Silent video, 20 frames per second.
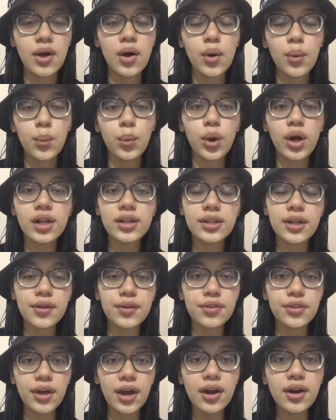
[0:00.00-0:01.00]
Well,
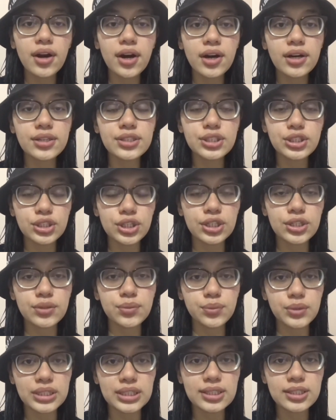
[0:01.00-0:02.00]
there are certain
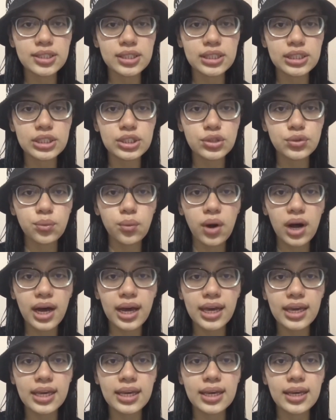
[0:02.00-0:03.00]
reasons
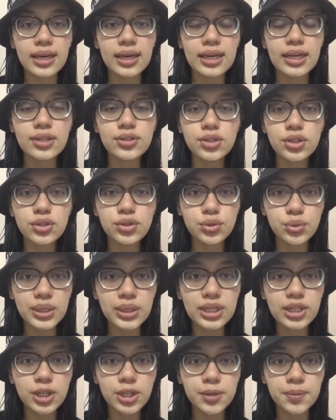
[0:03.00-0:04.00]
why it
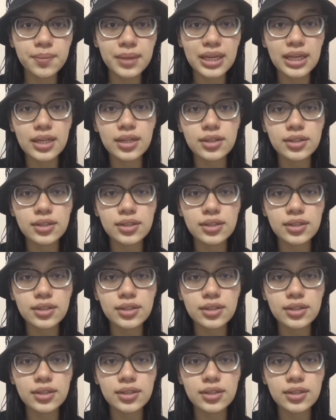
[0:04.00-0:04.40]
triggered me